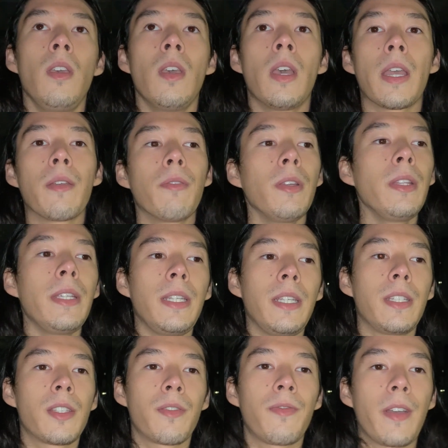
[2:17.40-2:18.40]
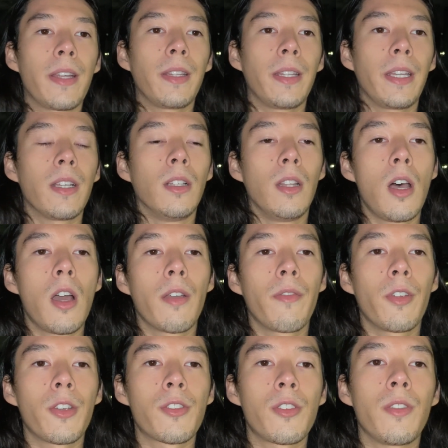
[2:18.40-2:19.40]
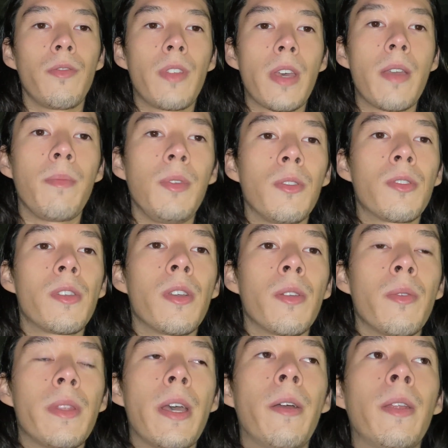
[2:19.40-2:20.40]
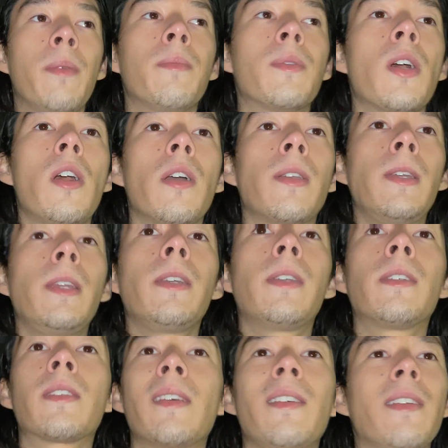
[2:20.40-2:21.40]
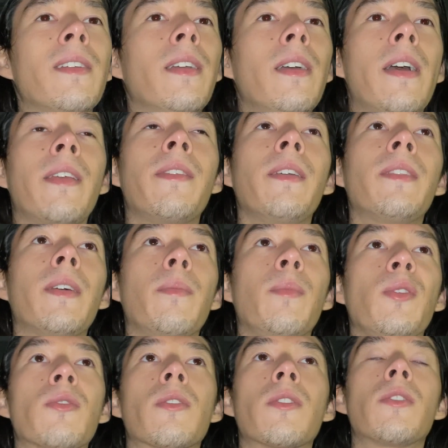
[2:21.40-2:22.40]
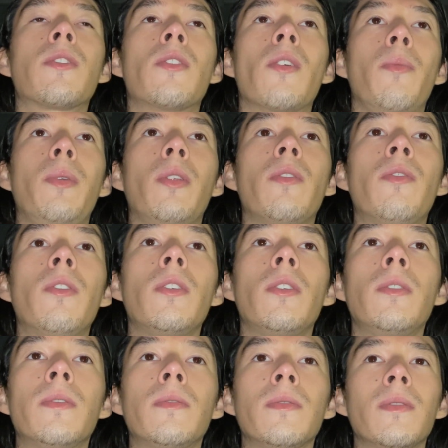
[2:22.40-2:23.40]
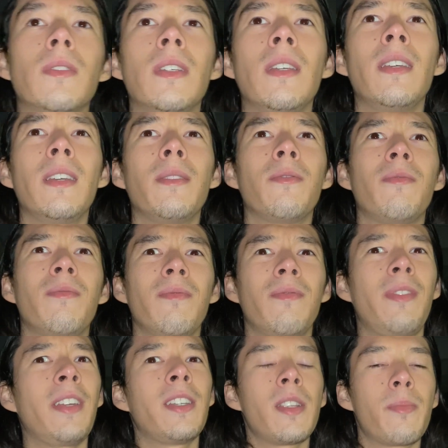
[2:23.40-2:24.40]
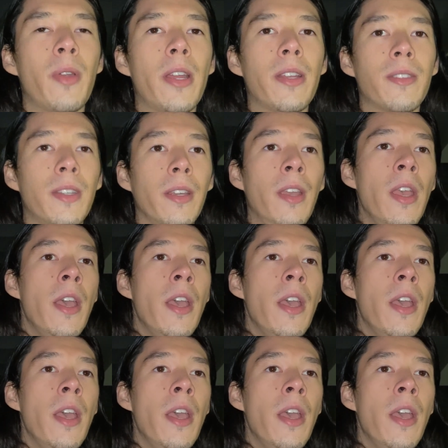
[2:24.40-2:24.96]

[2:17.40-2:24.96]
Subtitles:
I really need to find like a long version of that music without him talking, because I think that music is so beautiful and very depressing.